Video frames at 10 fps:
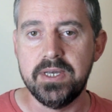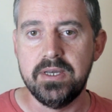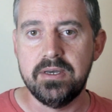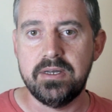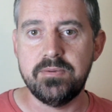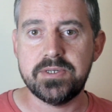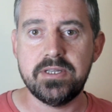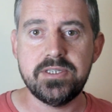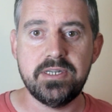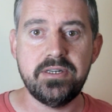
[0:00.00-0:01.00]
and it was
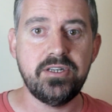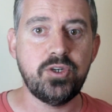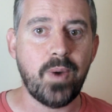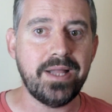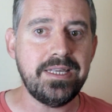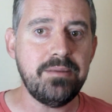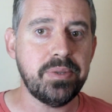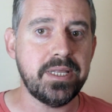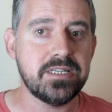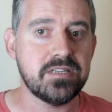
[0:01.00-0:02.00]
considered a dwelling
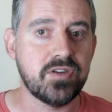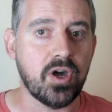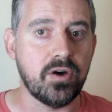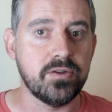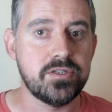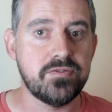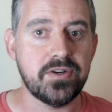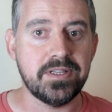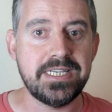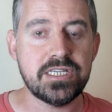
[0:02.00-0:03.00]
place of gods for
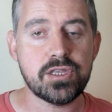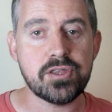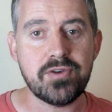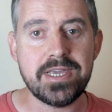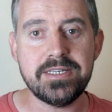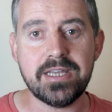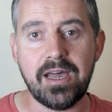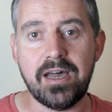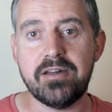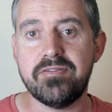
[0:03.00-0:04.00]
at least
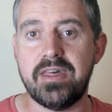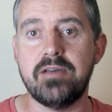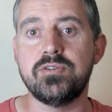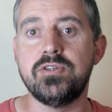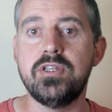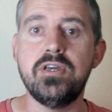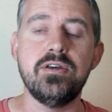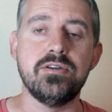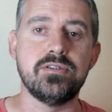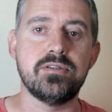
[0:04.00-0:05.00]
3,500
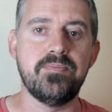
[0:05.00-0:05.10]
years.